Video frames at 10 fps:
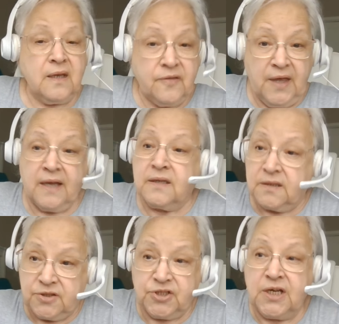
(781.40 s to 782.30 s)
that
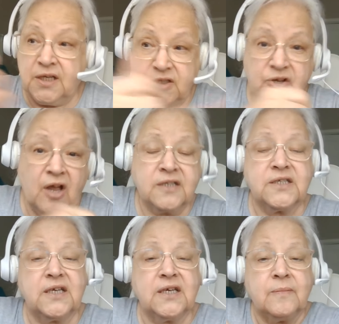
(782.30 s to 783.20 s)
she can talk
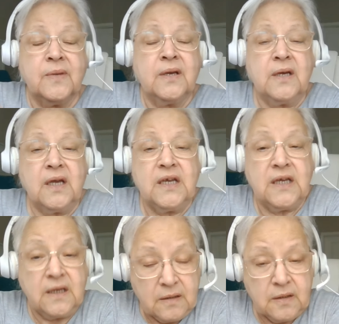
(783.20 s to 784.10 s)
to him
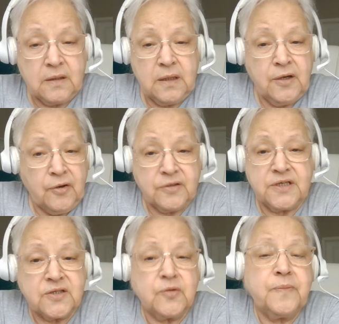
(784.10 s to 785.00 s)
in her
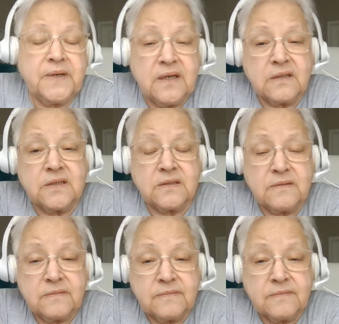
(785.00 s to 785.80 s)
disobedience.